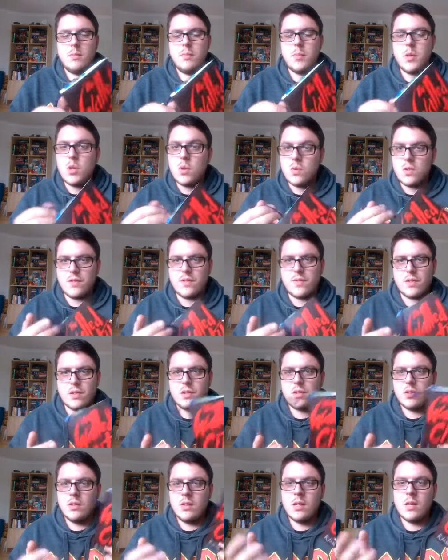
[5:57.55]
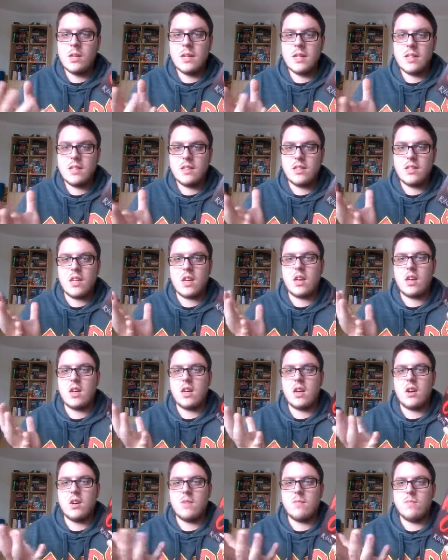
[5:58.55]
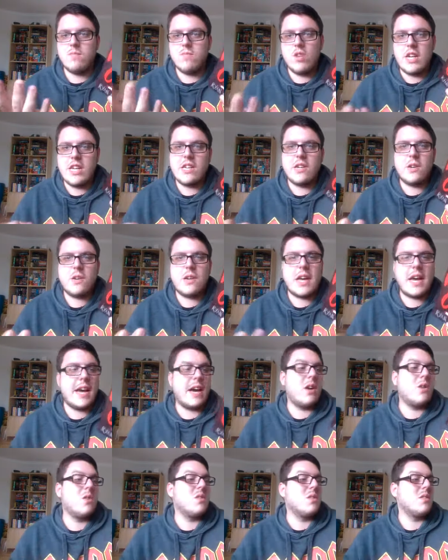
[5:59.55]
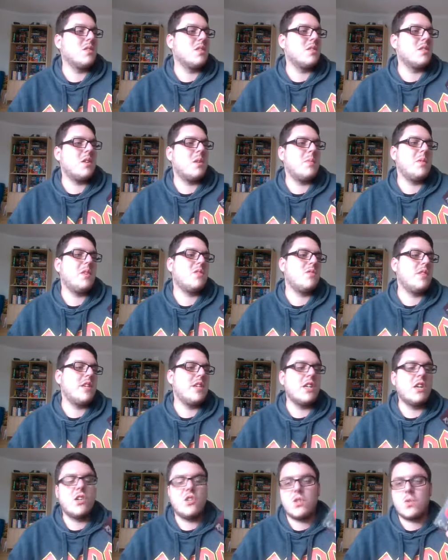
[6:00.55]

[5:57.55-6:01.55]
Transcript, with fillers: beautiful that I really don't care how long it's going to take me to read it. I